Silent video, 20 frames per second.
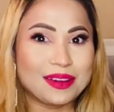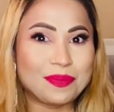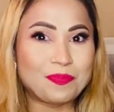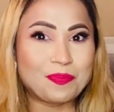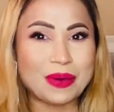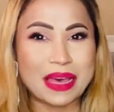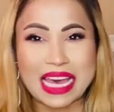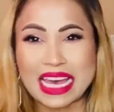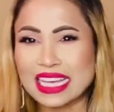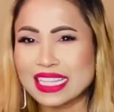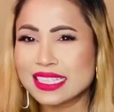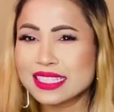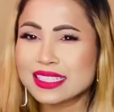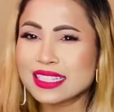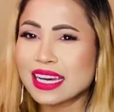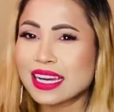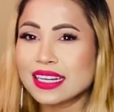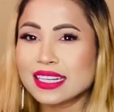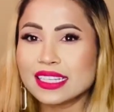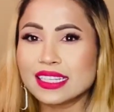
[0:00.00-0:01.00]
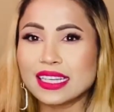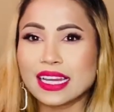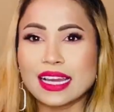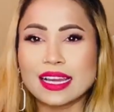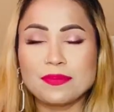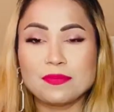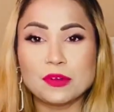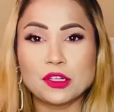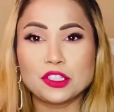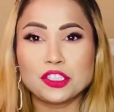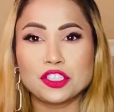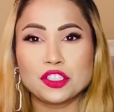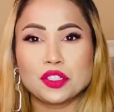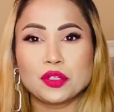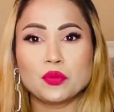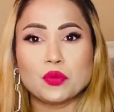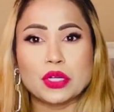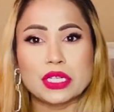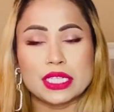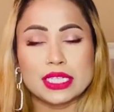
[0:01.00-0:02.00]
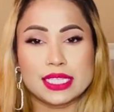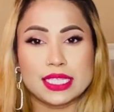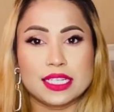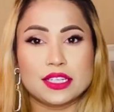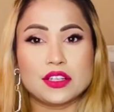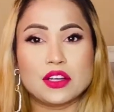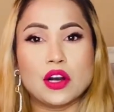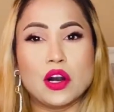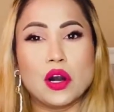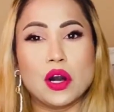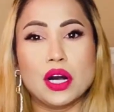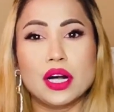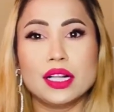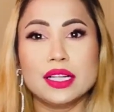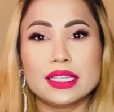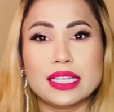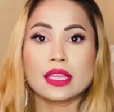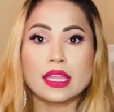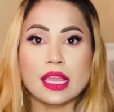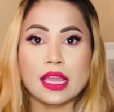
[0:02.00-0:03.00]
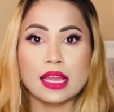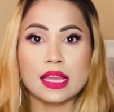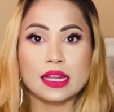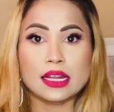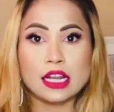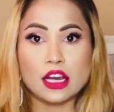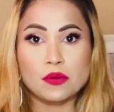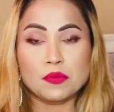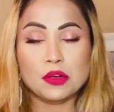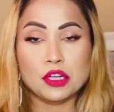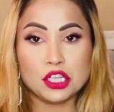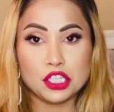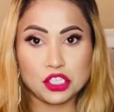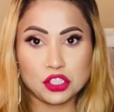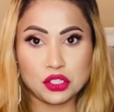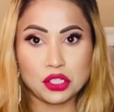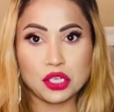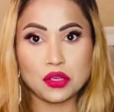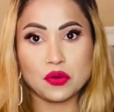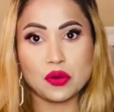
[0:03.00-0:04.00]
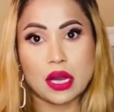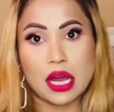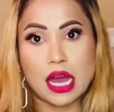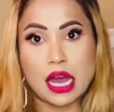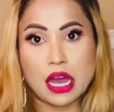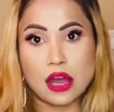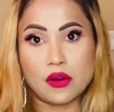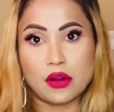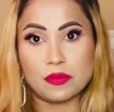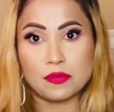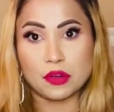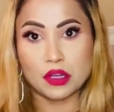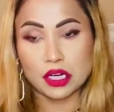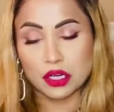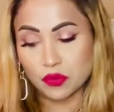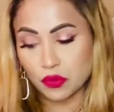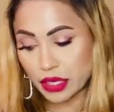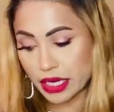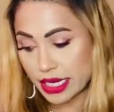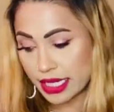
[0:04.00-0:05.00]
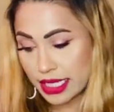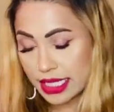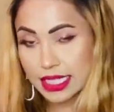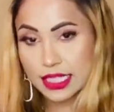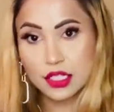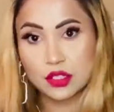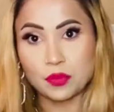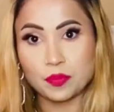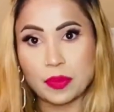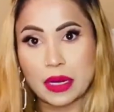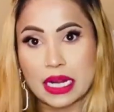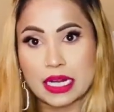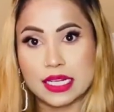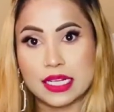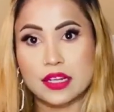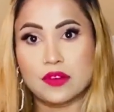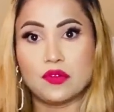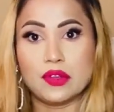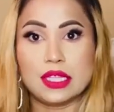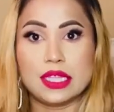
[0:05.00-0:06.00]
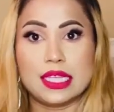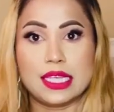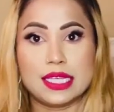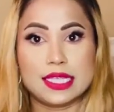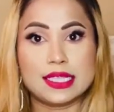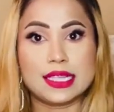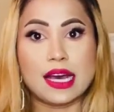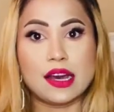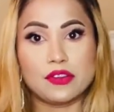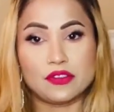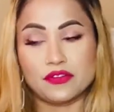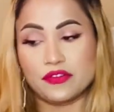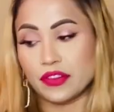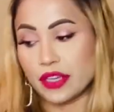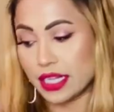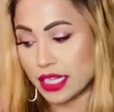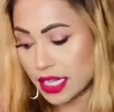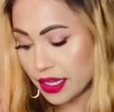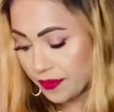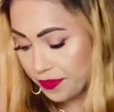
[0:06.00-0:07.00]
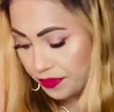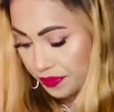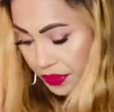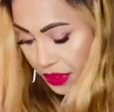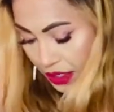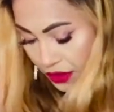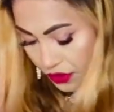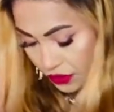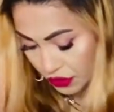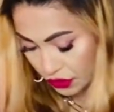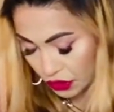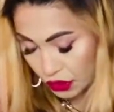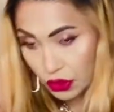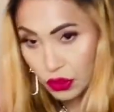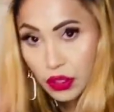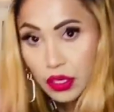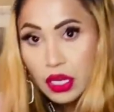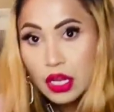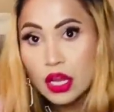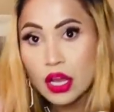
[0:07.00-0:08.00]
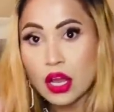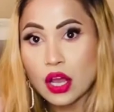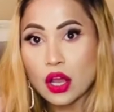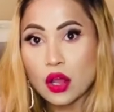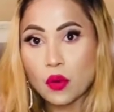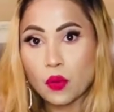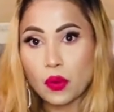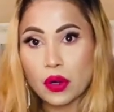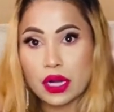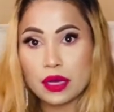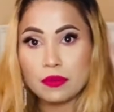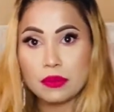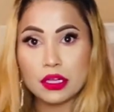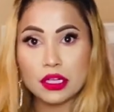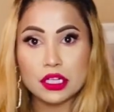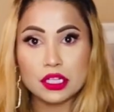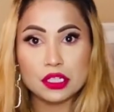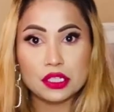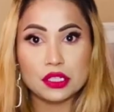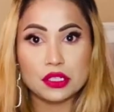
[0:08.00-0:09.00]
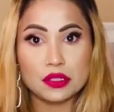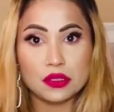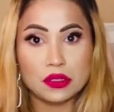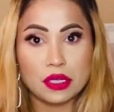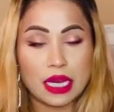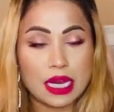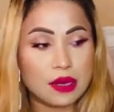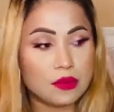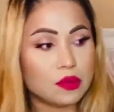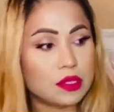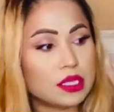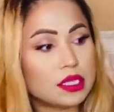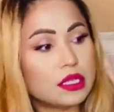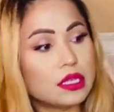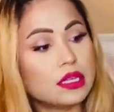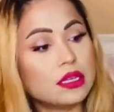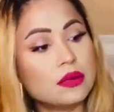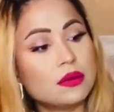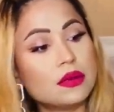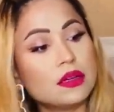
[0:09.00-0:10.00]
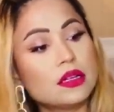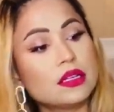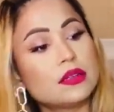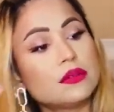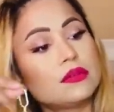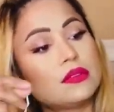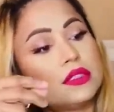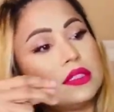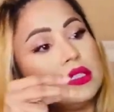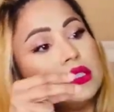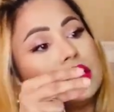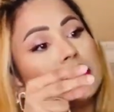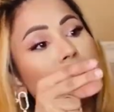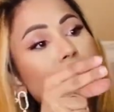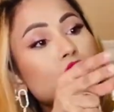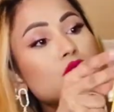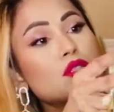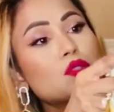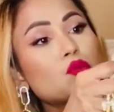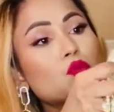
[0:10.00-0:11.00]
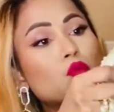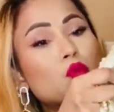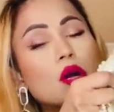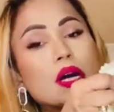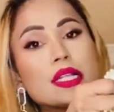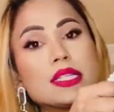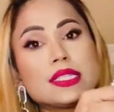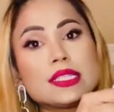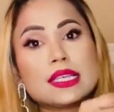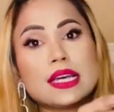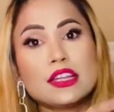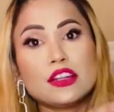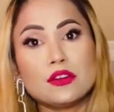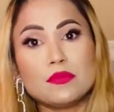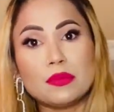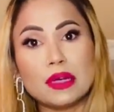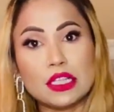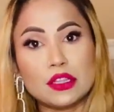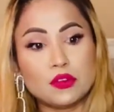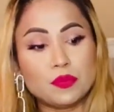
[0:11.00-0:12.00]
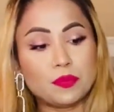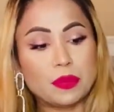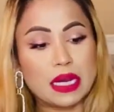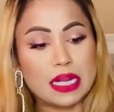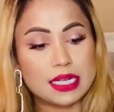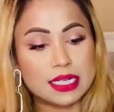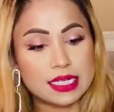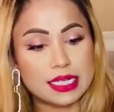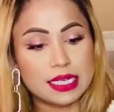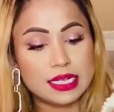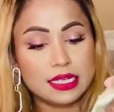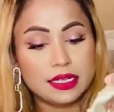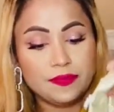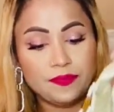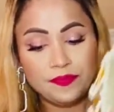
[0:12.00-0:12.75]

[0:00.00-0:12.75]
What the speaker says: pansari. I'm not sure what is it called. Now I'm gonna show you how I'm gonna wear this dupatta with this outfit. So what I'm gonna do, I will use one side of my dupatta